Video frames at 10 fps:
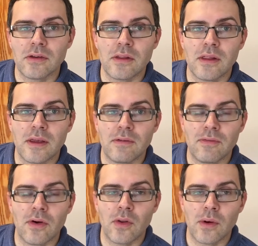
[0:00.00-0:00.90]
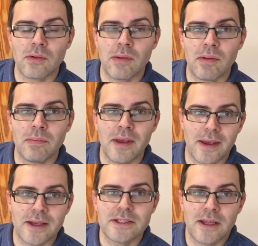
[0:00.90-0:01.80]
to the furlough agreement being
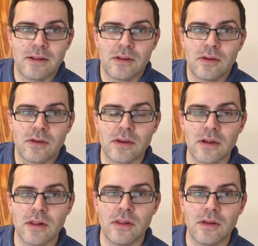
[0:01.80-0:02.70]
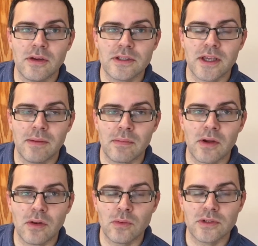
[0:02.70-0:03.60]
extended until the scheme
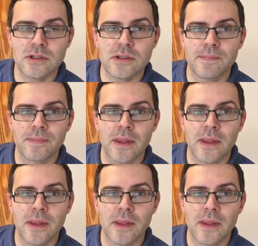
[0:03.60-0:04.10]
closes.